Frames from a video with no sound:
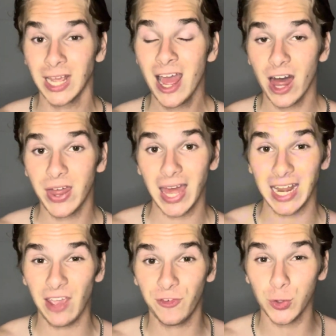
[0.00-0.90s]
than
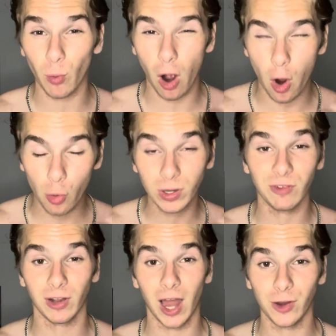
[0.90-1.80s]
if you only
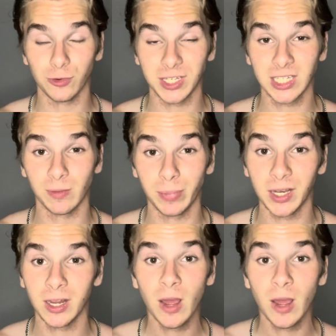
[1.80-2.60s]
relied on discipline.